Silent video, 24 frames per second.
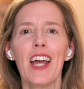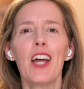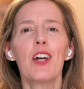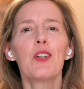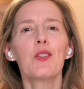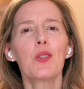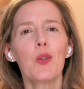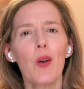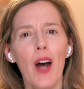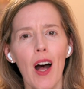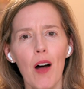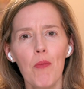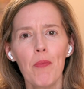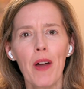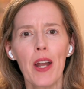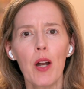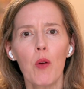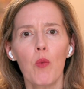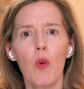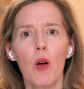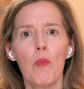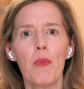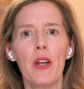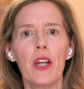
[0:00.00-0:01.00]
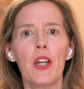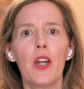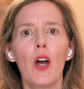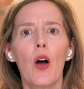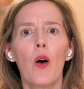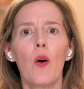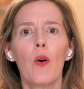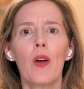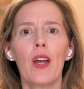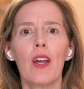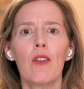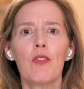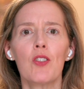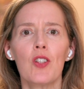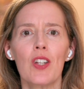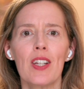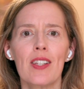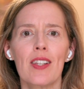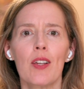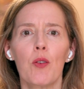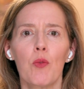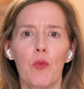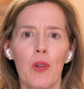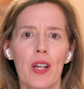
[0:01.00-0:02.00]
So, how might a woman know if she's
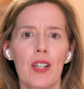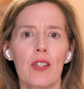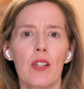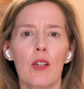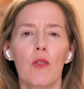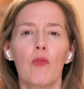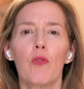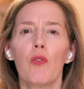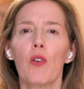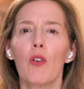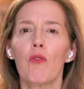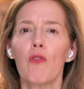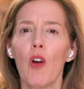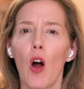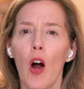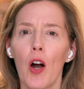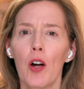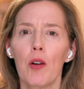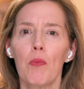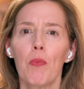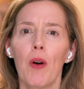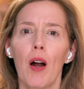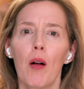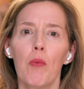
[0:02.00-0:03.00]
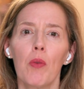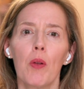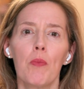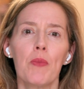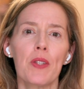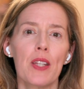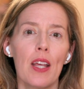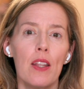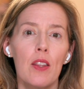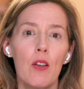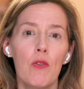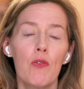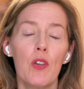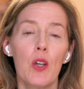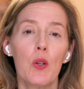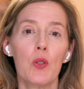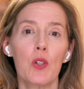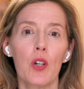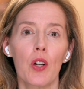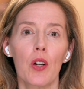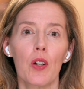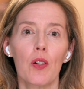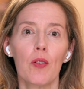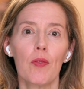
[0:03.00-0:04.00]
at risk for heart problems in the
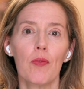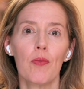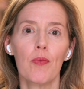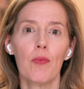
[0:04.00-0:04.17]
future?